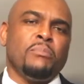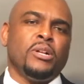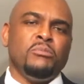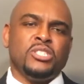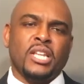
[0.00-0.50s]
I
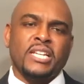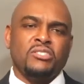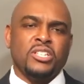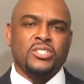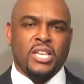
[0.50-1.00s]
publish
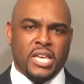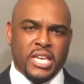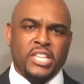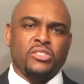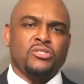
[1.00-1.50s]
like this,
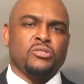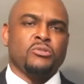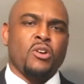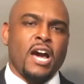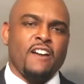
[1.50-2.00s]
hit the
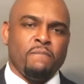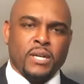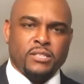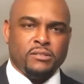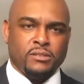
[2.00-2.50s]
subscribe
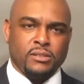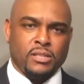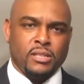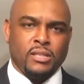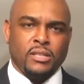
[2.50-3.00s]
button.
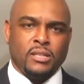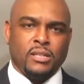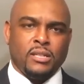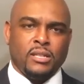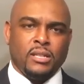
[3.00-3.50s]

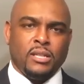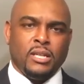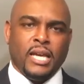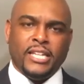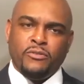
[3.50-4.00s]

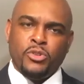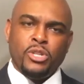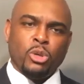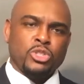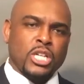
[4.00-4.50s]
And if you
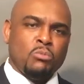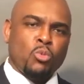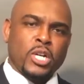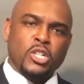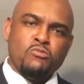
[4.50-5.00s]
know
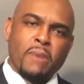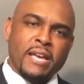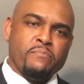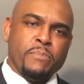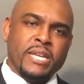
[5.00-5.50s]
someone who
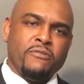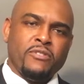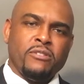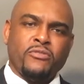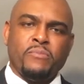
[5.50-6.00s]
might
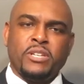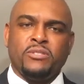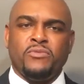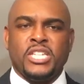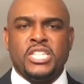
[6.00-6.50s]
benefit from
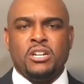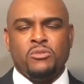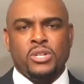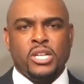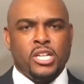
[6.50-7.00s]
this
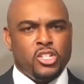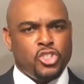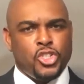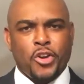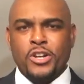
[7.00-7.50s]
video,
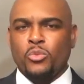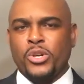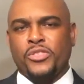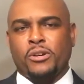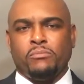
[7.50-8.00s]
share it
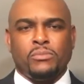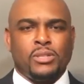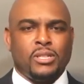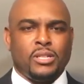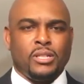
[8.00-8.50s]
with them.
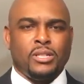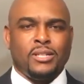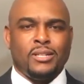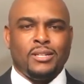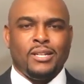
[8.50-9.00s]

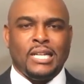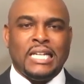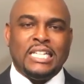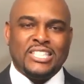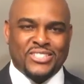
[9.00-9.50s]

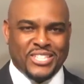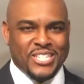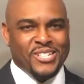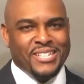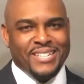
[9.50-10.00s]
See
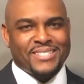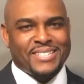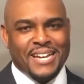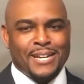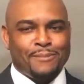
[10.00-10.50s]
you next
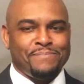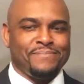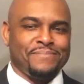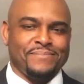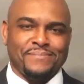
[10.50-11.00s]
time.
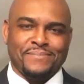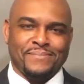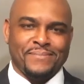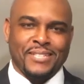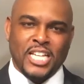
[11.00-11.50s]

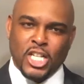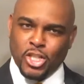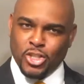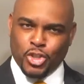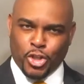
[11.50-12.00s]

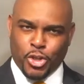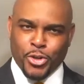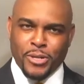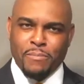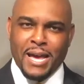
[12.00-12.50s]

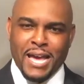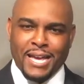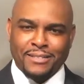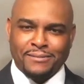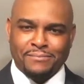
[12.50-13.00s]
Secure the
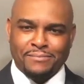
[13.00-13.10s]
bag.